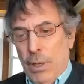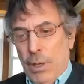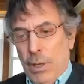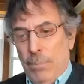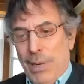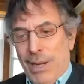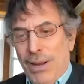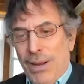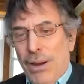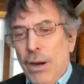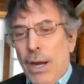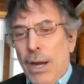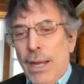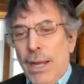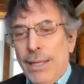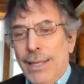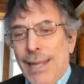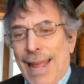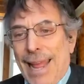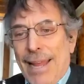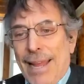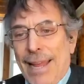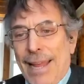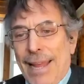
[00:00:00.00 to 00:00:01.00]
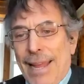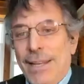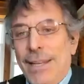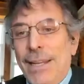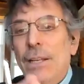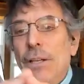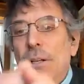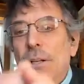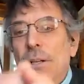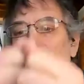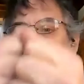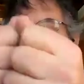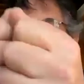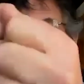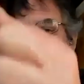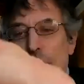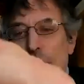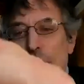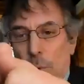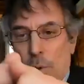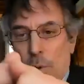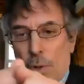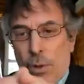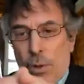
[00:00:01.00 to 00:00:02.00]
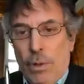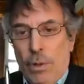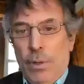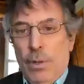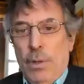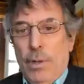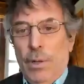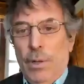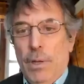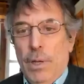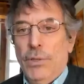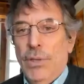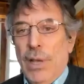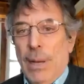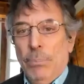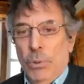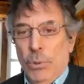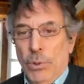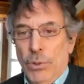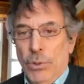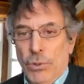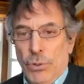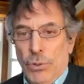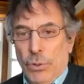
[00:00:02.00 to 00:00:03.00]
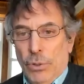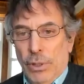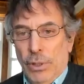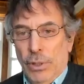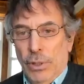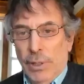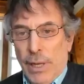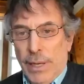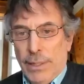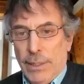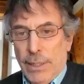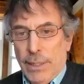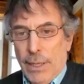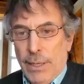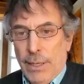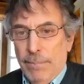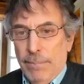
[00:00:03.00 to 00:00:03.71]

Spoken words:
behind an individual exemplary story like that?